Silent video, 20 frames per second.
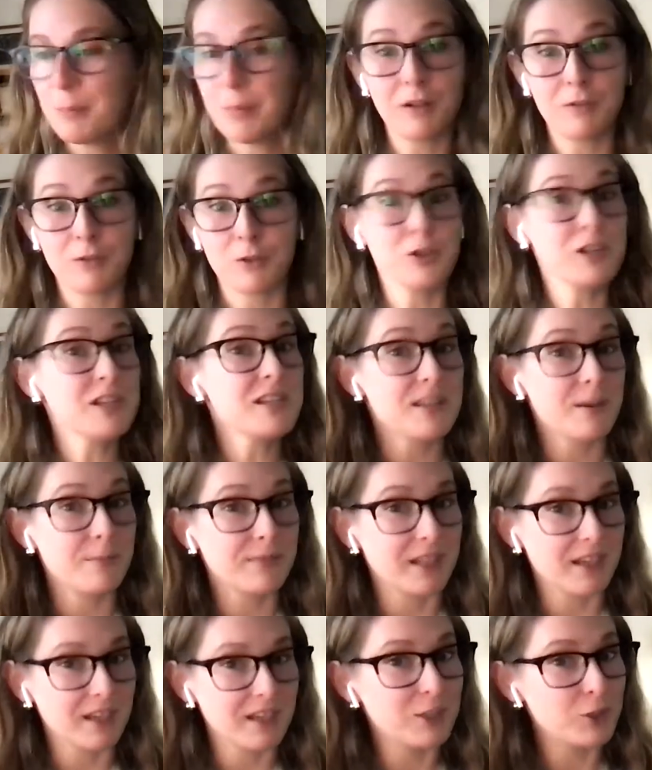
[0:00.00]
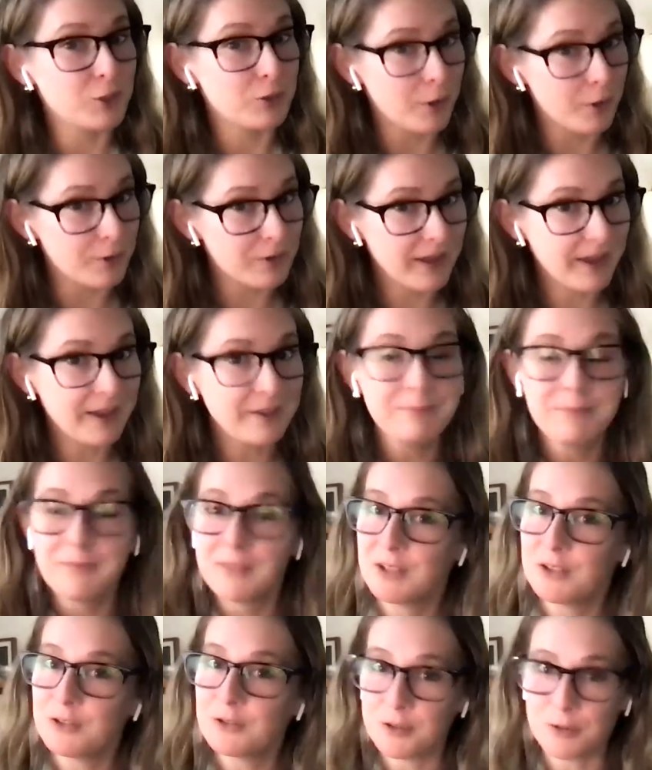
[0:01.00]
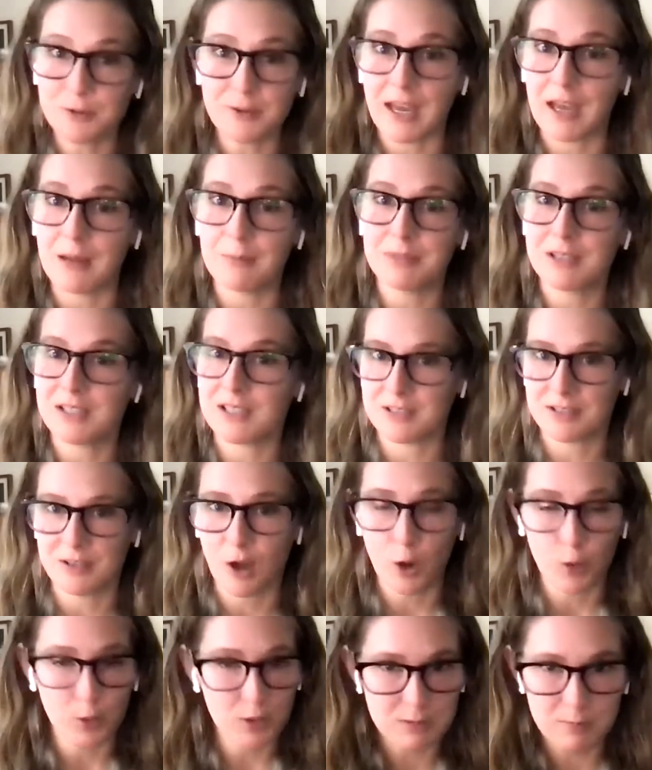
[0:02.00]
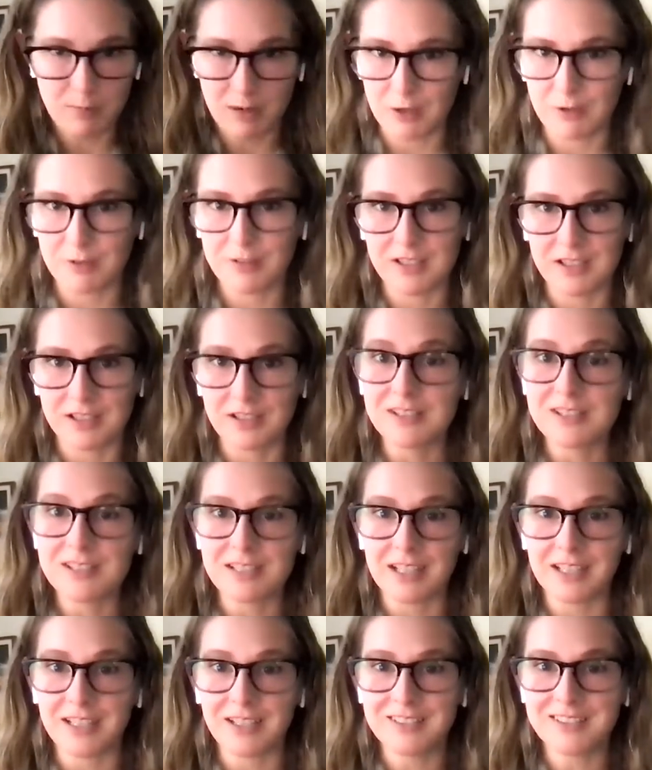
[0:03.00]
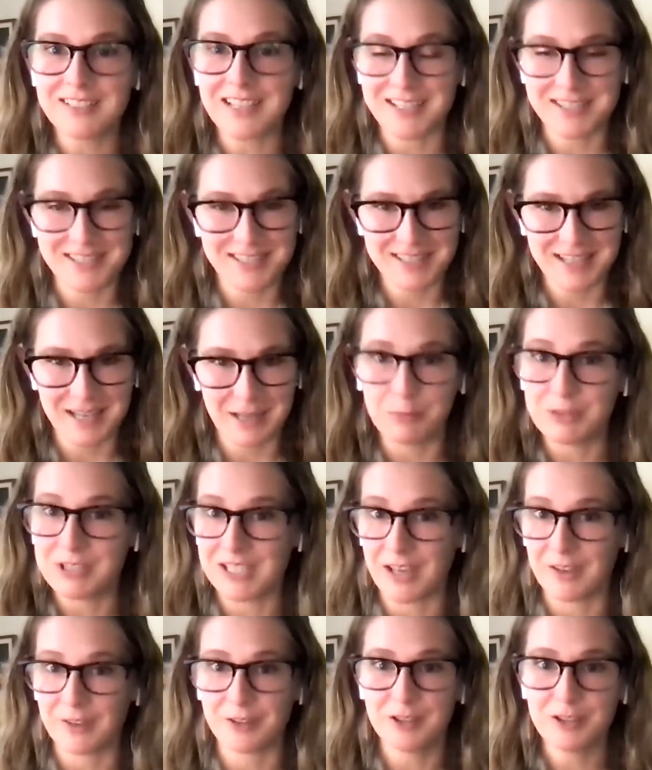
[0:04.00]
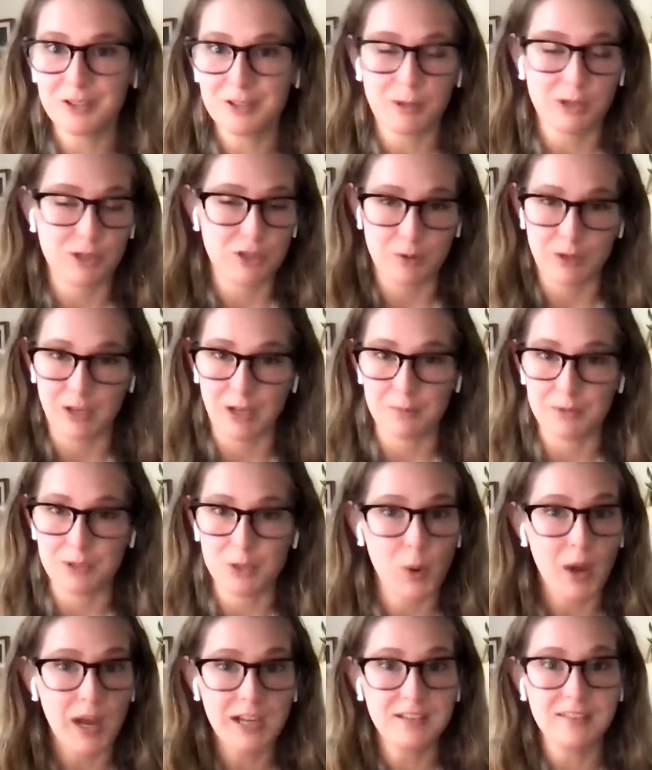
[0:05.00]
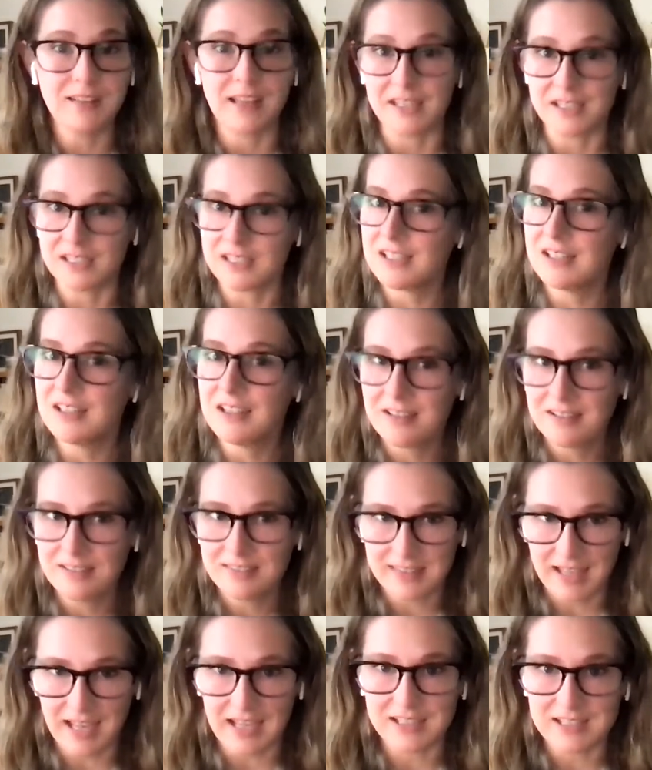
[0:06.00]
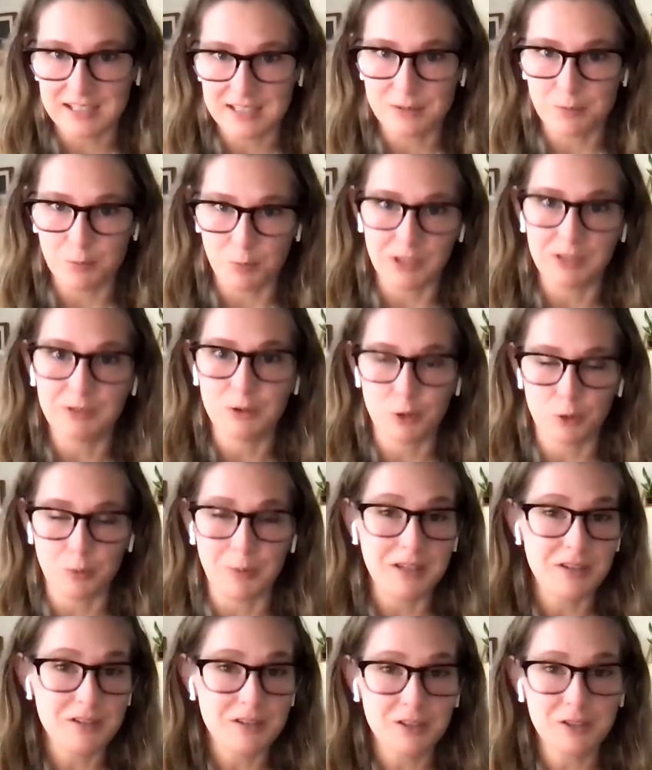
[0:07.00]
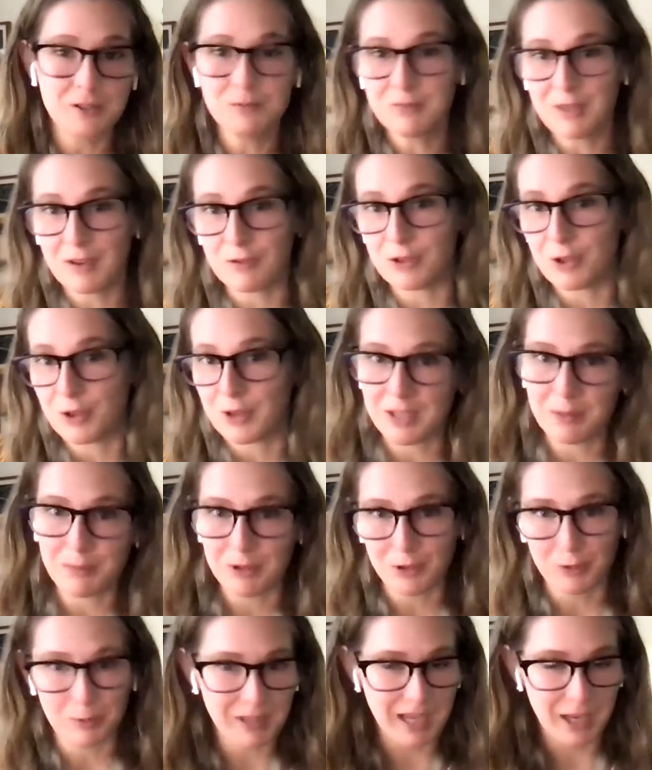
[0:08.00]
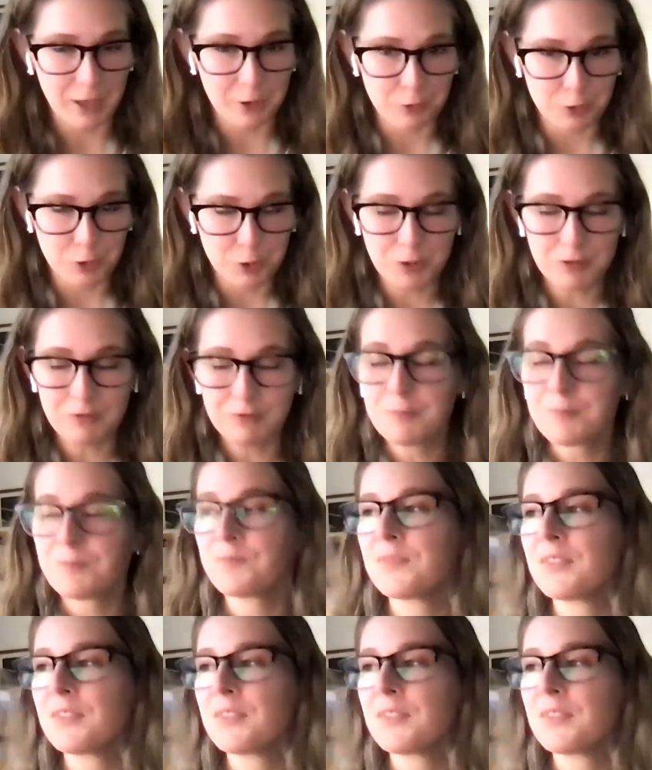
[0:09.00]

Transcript: But if there is something and you know that, do that, because always pair things that taste the same together, especially when it comes to wine. Like that is what you're meant to do, even though it can be a little bit counterintuitive.